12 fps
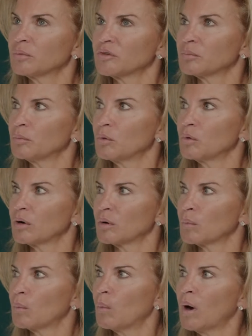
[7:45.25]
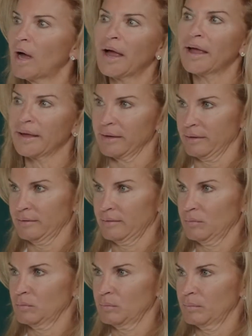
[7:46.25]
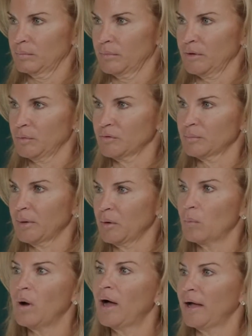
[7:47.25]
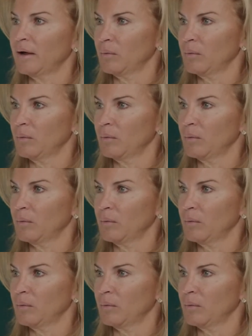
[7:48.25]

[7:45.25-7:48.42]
was more why. It was my why.